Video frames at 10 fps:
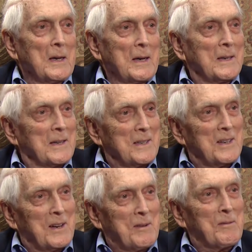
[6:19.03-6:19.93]
I
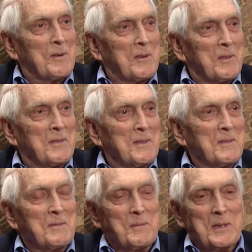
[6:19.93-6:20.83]
can ever
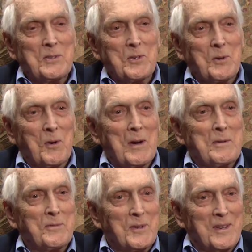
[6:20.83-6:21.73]
be so
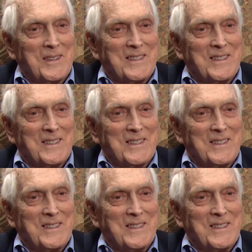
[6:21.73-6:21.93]
grateful.